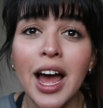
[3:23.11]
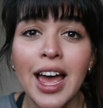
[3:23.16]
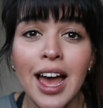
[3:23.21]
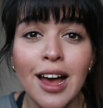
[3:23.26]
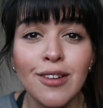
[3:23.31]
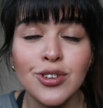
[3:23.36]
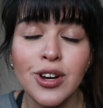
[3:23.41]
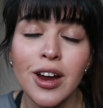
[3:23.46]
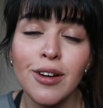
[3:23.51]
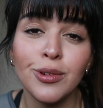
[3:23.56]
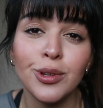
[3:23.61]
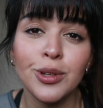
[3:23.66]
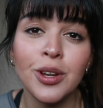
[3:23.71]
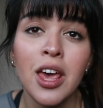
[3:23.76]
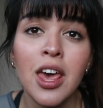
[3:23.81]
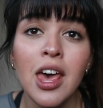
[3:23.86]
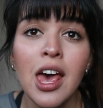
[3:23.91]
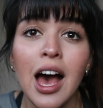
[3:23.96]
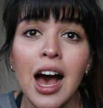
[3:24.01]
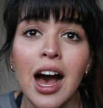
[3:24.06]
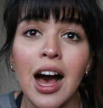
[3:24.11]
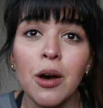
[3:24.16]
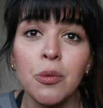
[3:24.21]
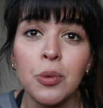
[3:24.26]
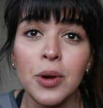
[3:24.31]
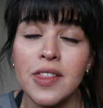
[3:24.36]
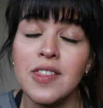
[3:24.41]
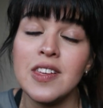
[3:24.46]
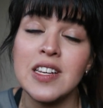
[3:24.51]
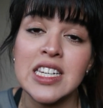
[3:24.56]
I have traveled uh,
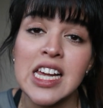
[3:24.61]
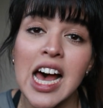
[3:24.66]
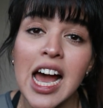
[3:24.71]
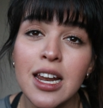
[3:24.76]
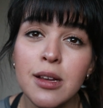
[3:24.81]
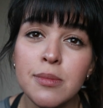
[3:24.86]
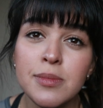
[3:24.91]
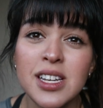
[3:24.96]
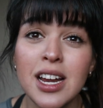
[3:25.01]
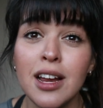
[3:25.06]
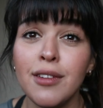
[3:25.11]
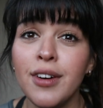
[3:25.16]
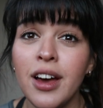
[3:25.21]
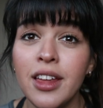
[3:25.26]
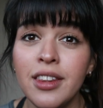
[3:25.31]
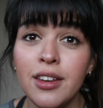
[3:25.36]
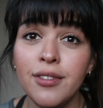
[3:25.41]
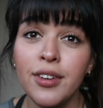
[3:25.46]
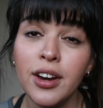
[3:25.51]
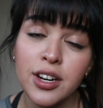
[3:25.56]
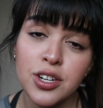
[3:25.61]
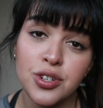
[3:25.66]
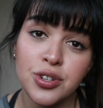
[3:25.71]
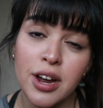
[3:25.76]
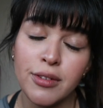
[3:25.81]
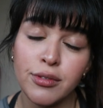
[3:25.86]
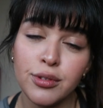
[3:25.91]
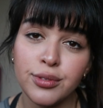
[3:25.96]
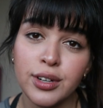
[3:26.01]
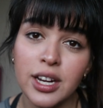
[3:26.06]
with these items, and I find they're very
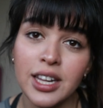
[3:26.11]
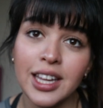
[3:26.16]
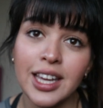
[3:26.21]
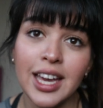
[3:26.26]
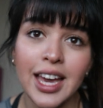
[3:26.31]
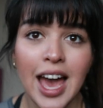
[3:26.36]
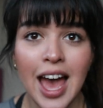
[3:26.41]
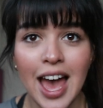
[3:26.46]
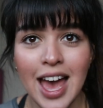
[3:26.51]
travel friendly,